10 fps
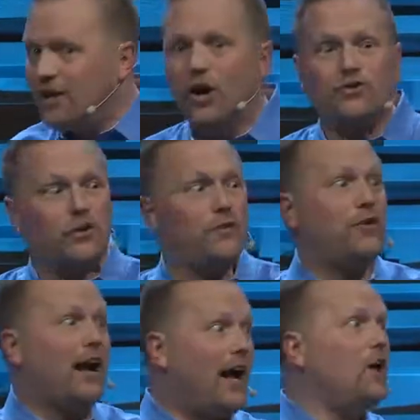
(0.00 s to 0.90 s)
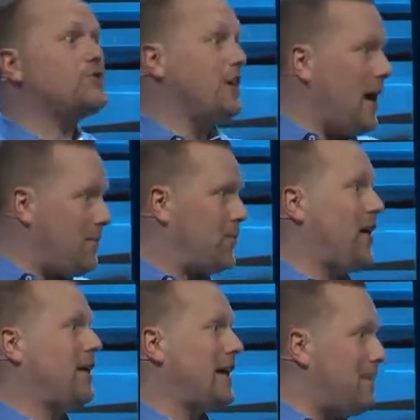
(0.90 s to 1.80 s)
also if you're in a house to
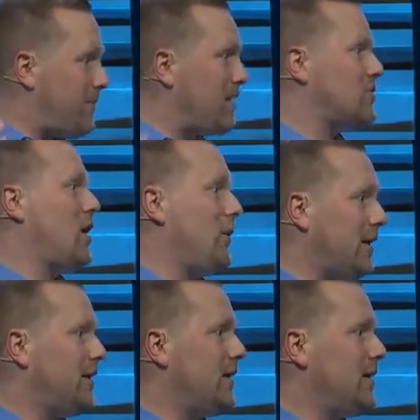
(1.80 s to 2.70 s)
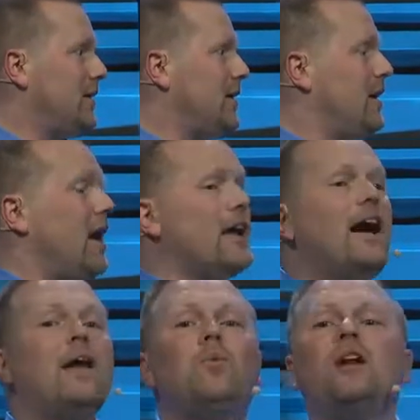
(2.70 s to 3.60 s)
upgrade and keep things going. And
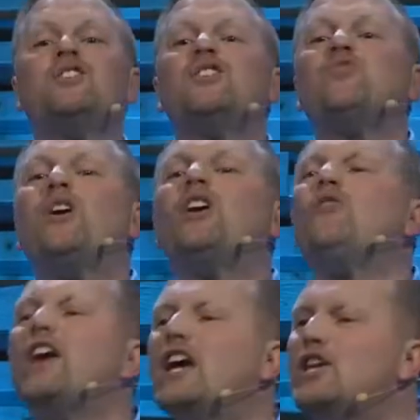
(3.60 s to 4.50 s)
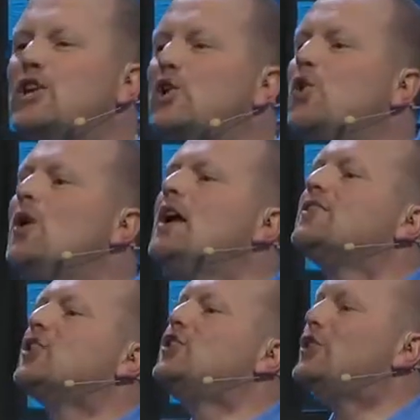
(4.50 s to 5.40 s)
God wants to renovate you
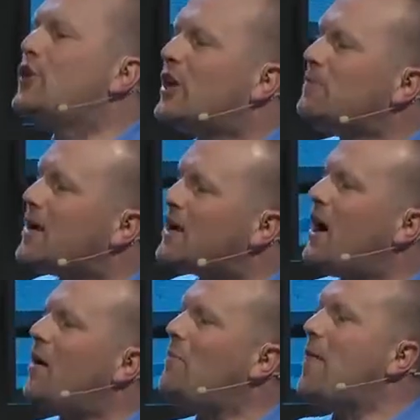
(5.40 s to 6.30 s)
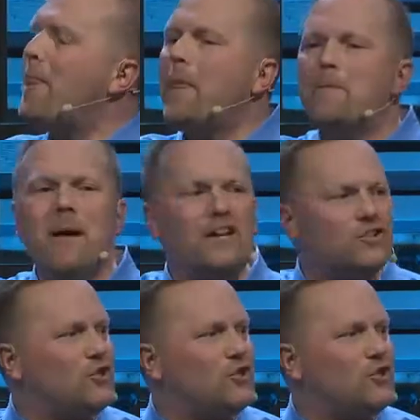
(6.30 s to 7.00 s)
so you can become the best